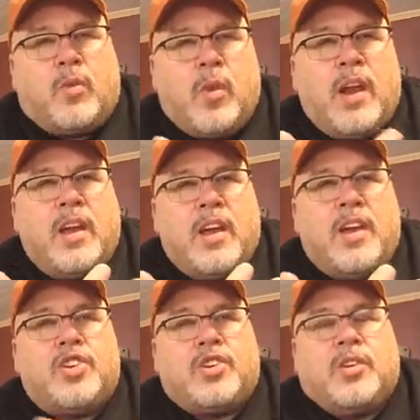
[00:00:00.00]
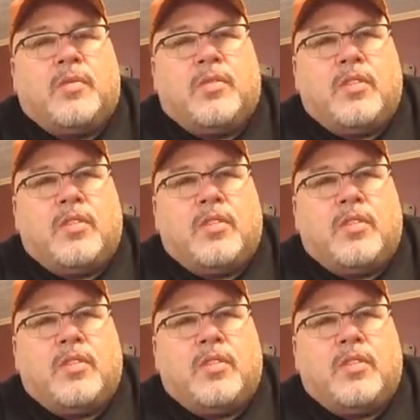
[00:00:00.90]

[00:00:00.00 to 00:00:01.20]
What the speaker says: radiation.